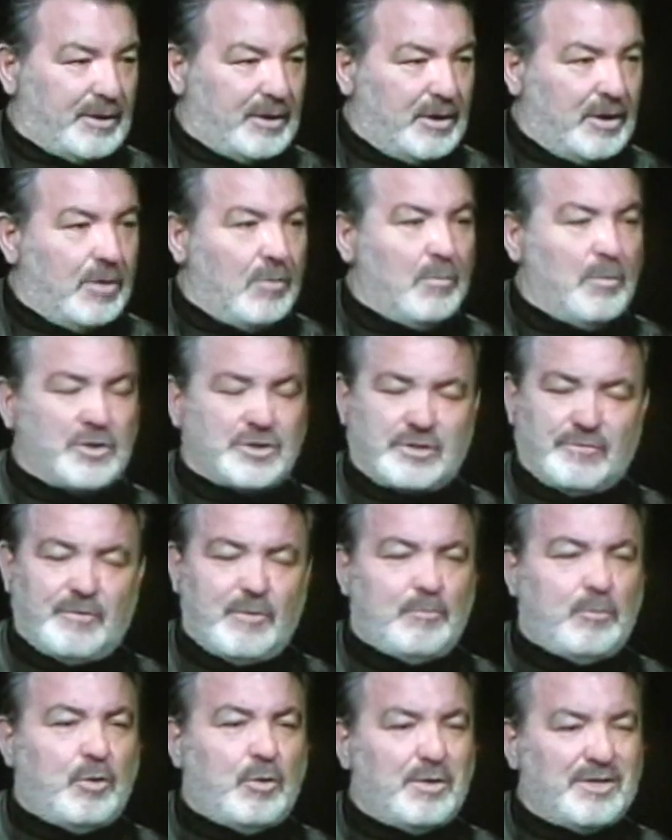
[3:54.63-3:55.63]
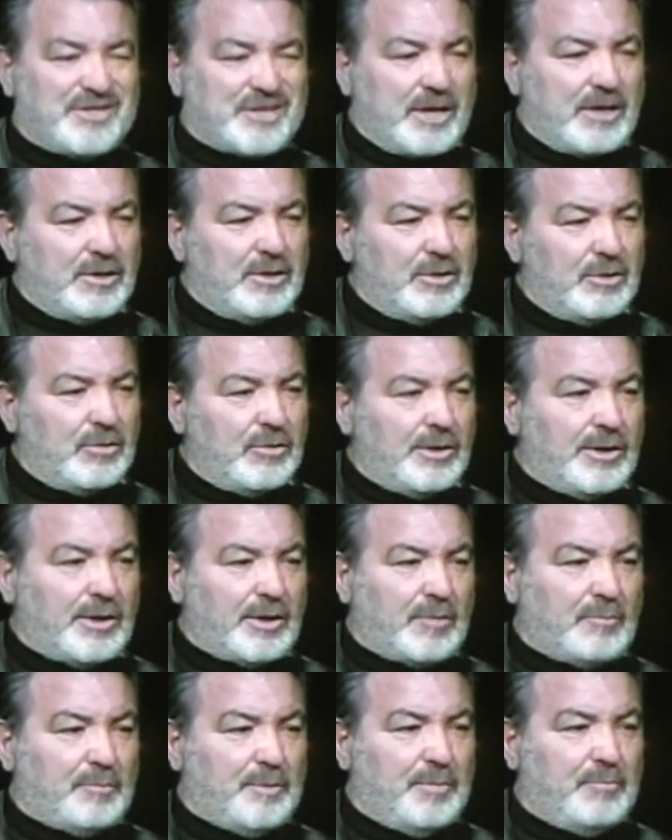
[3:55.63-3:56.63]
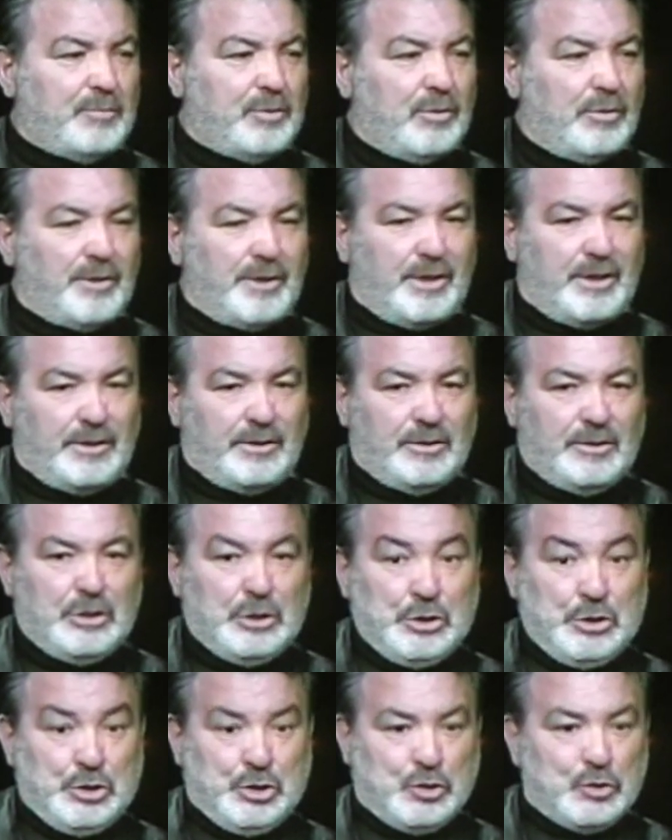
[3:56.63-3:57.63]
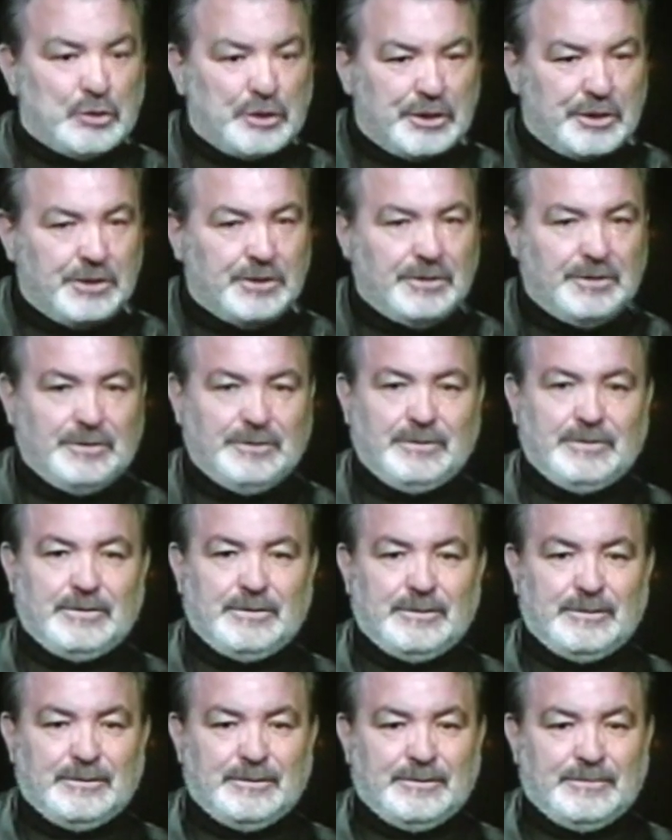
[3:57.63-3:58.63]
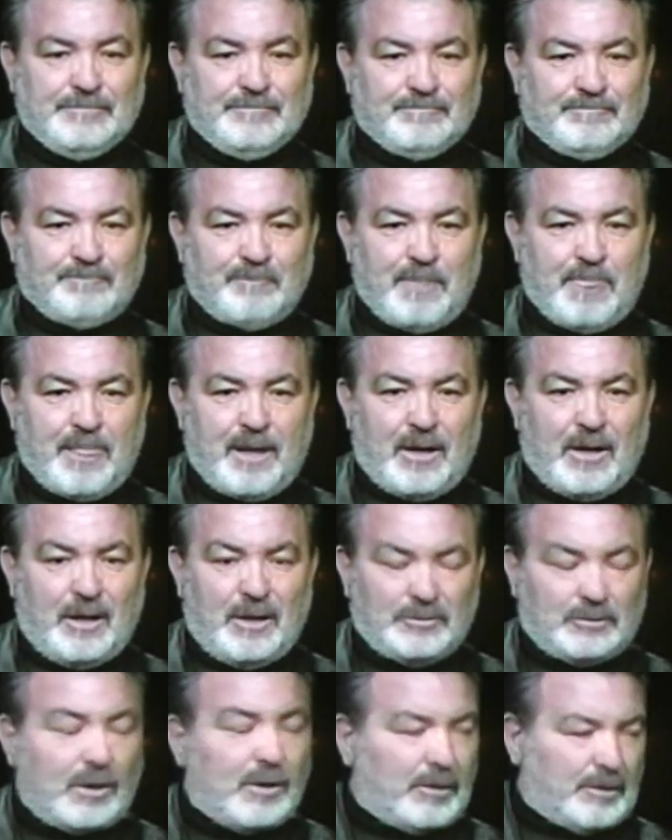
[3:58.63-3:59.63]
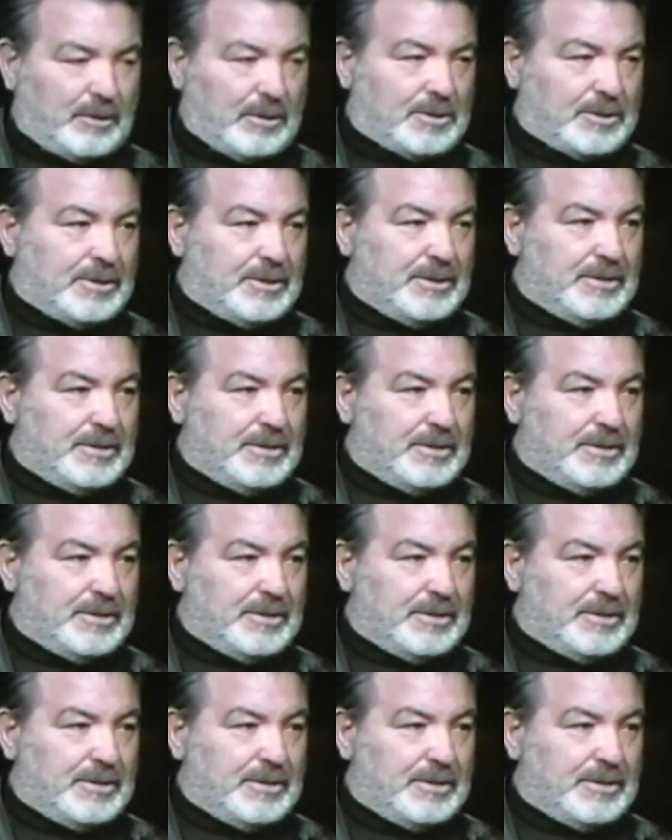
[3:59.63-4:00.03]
not there. Most of the poets I know are people that truly at heart.